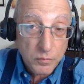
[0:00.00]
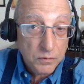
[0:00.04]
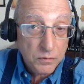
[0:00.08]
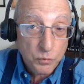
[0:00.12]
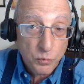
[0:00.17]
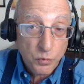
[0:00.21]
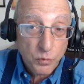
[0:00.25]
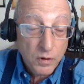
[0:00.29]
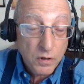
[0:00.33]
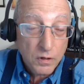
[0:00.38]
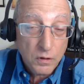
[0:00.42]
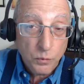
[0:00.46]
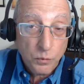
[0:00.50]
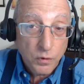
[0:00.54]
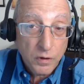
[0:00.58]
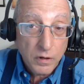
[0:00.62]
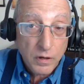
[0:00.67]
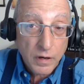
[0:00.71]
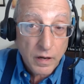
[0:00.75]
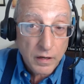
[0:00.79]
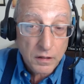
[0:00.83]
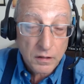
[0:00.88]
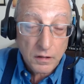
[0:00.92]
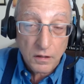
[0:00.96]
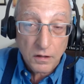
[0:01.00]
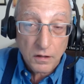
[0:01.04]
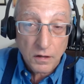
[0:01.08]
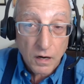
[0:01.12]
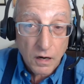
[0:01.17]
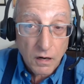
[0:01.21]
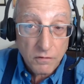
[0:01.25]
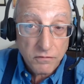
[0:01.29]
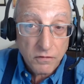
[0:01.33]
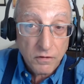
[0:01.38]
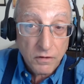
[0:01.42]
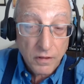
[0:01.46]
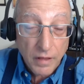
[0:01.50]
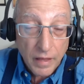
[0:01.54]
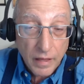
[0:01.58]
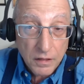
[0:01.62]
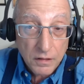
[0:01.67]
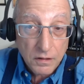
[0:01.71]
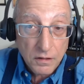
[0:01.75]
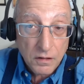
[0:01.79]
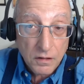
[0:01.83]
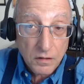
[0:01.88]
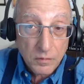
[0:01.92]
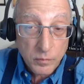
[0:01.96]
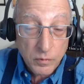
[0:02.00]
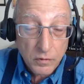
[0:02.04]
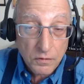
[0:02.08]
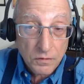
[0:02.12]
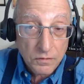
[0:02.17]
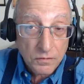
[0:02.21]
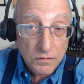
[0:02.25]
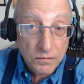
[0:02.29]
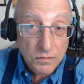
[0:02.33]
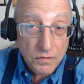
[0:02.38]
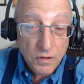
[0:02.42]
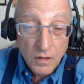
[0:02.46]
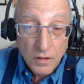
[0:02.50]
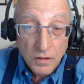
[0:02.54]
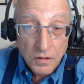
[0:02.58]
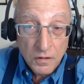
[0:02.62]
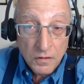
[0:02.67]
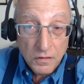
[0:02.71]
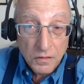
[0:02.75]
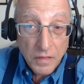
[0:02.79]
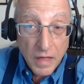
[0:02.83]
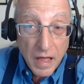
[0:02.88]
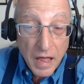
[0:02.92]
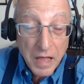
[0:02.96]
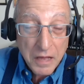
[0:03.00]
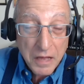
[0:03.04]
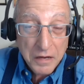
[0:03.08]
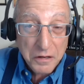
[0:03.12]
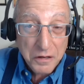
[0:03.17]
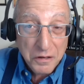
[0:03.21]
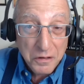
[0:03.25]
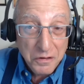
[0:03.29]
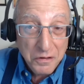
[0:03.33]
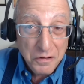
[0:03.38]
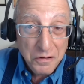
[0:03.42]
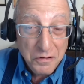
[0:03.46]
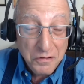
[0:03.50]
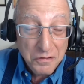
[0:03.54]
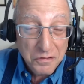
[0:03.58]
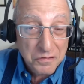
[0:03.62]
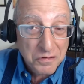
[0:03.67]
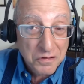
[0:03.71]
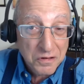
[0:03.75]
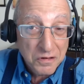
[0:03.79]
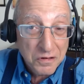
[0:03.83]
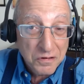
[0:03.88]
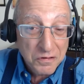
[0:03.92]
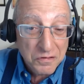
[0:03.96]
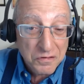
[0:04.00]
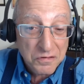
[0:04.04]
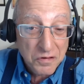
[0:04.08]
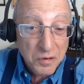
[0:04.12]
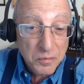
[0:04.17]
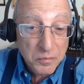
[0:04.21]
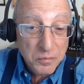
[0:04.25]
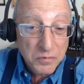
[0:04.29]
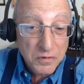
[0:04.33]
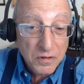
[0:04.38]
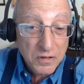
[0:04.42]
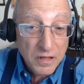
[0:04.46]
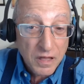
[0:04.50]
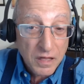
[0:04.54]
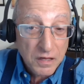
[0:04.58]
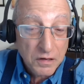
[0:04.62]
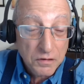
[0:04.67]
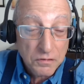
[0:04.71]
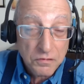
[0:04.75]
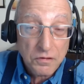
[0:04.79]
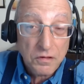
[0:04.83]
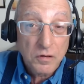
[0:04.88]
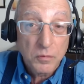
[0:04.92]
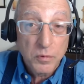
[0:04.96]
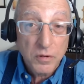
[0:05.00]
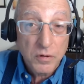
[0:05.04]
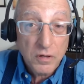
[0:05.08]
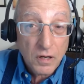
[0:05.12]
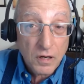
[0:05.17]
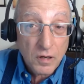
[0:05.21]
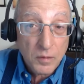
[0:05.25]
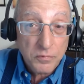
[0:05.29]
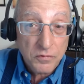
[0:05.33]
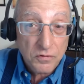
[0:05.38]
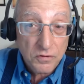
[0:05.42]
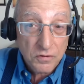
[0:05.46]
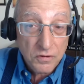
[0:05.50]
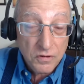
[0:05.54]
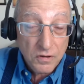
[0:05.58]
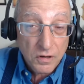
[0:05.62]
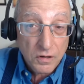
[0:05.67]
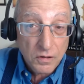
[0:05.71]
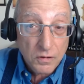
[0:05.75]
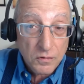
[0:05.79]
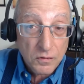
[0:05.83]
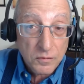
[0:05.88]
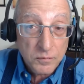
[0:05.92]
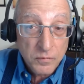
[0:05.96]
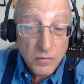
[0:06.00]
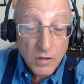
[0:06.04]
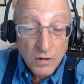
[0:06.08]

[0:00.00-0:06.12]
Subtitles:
we're not going to cover that here because that is something that is going to be up to you.